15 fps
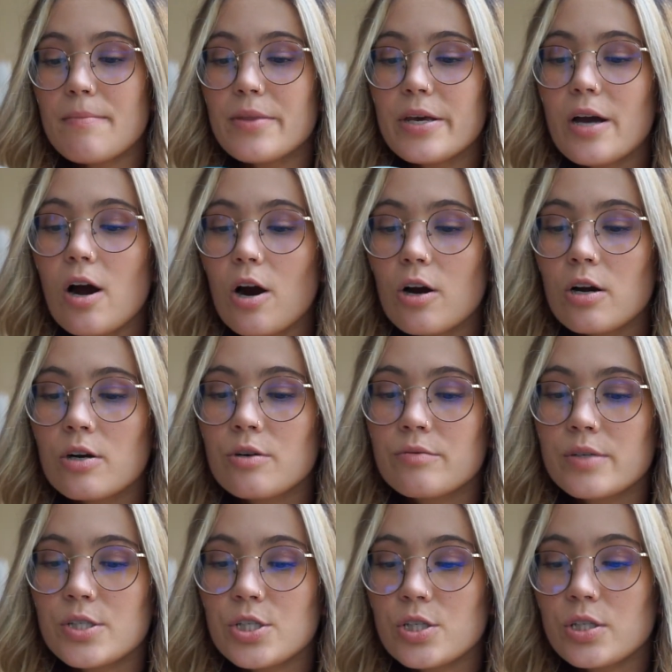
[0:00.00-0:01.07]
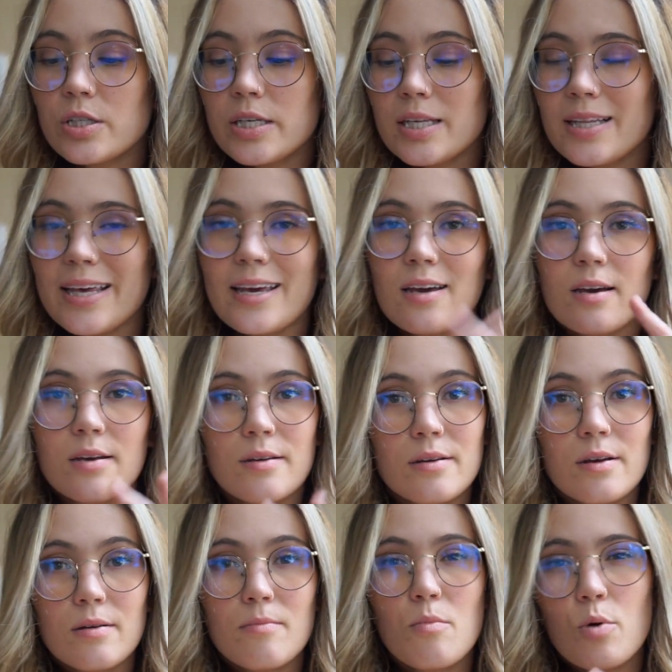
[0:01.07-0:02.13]
They are originally like
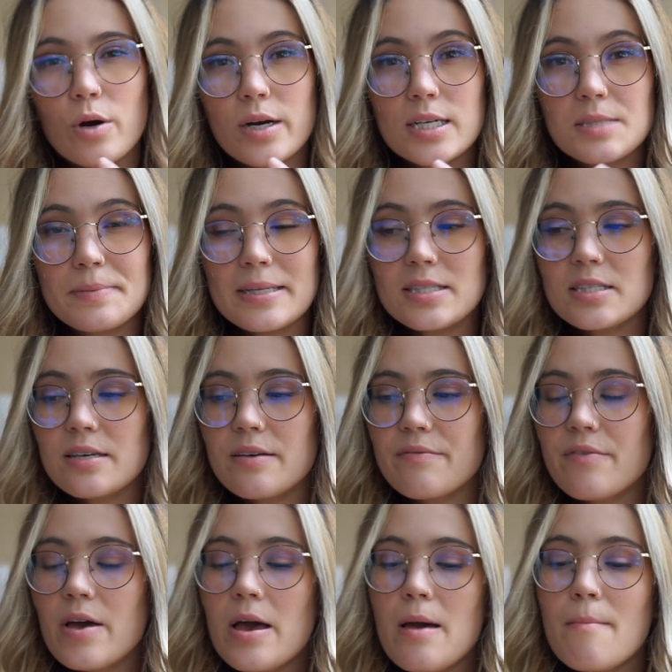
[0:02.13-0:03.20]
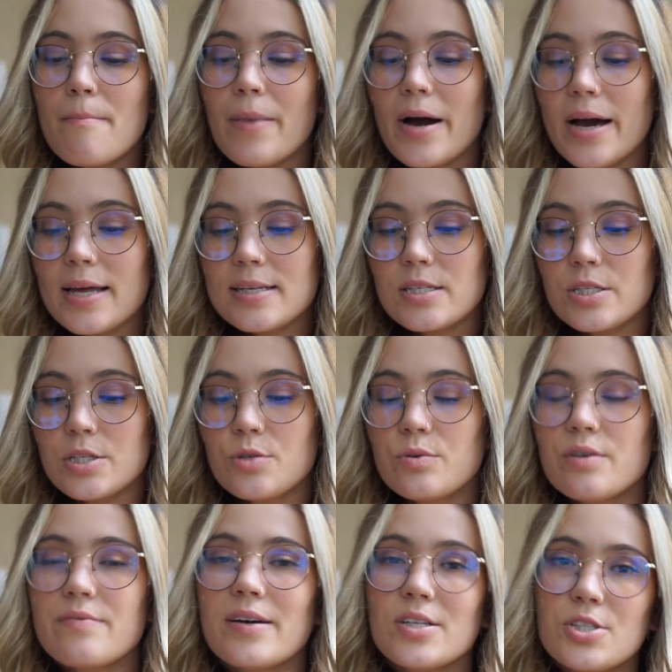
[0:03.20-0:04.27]
more expensive, but you
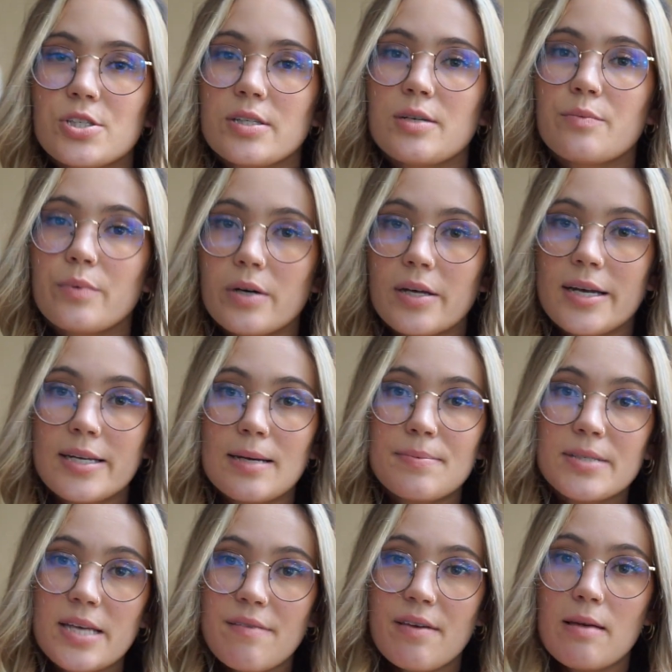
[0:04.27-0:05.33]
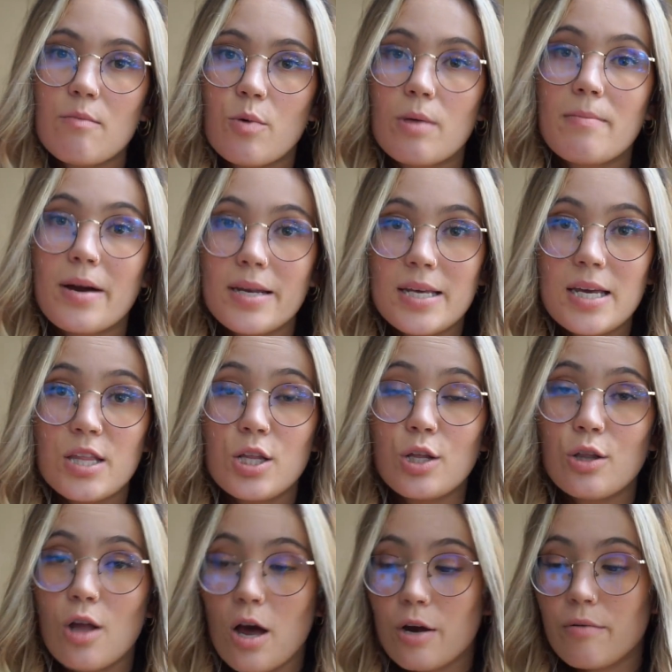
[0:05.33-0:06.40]
eventually will end up saving more money in the
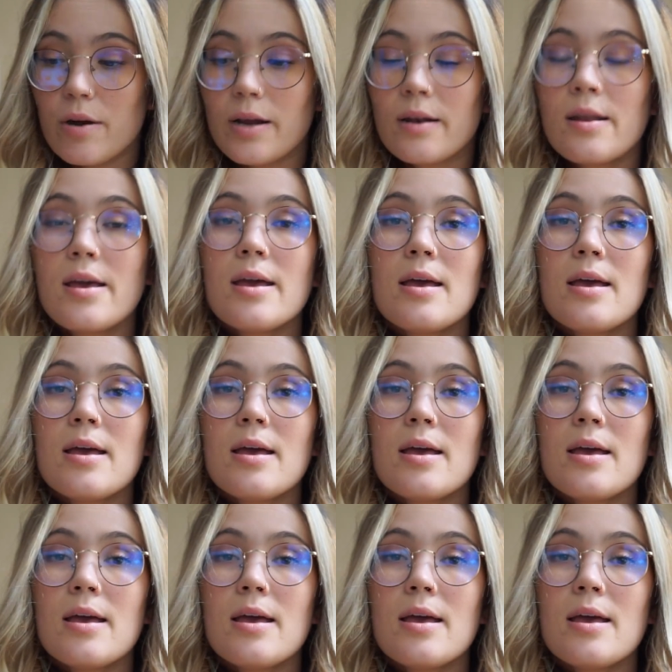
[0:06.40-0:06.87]
long run.